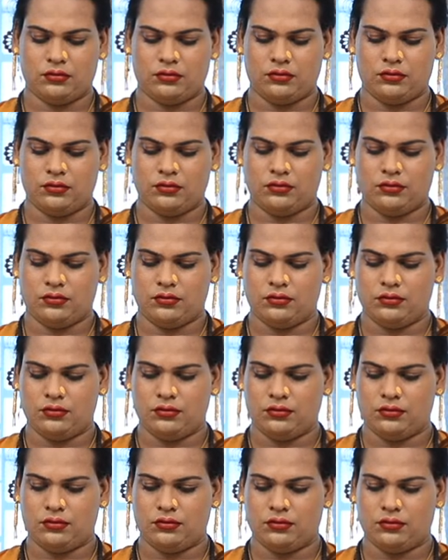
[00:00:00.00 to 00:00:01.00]

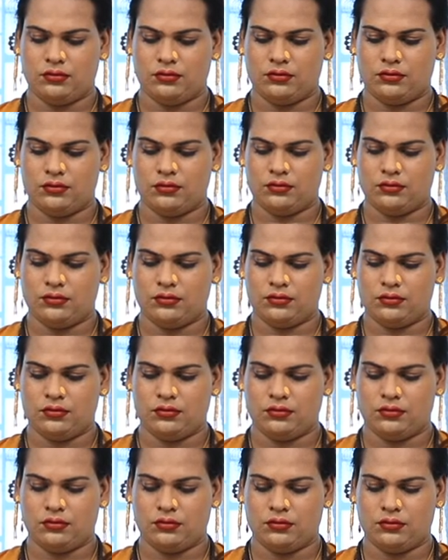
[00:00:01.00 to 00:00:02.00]

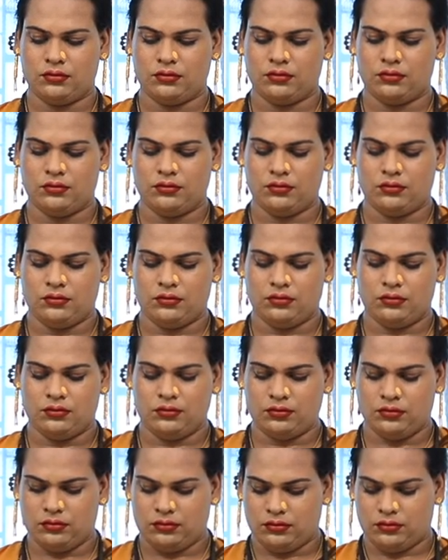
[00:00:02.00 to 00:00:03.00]

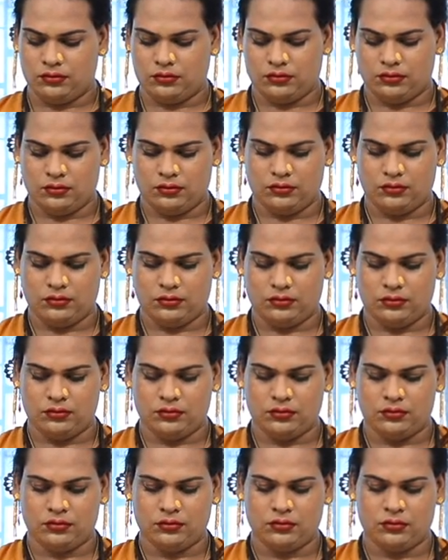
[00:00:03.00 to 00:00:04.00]

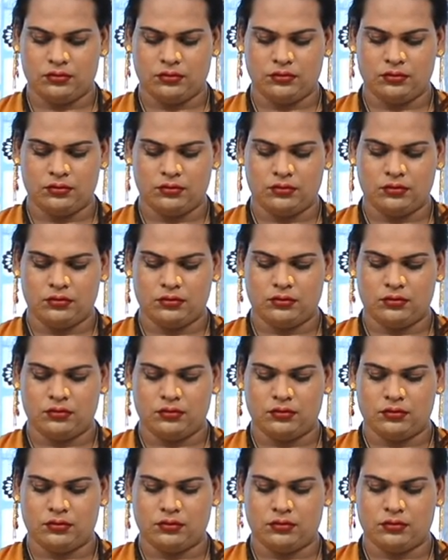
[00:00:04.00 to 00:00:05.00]

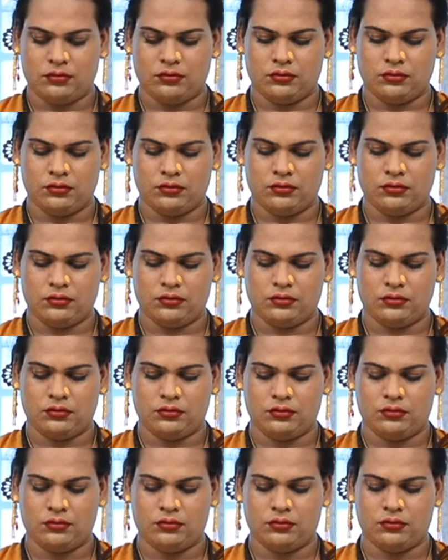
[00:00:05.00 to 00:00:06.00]

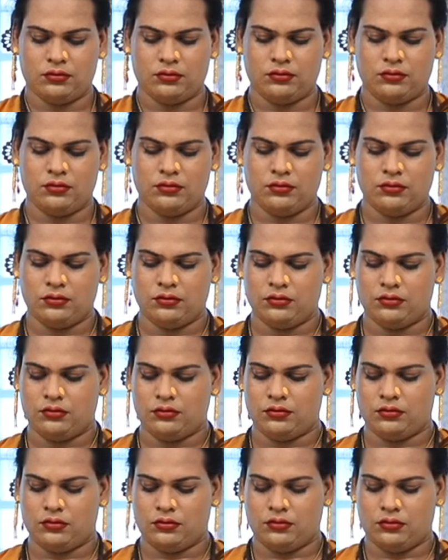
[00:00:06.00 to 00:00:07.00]

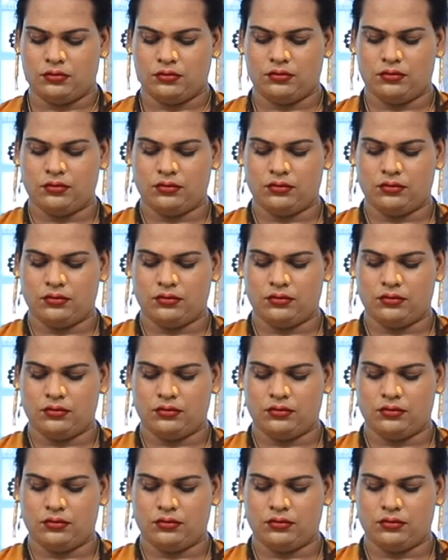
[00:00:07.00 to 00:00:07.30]
This person isn't speaking.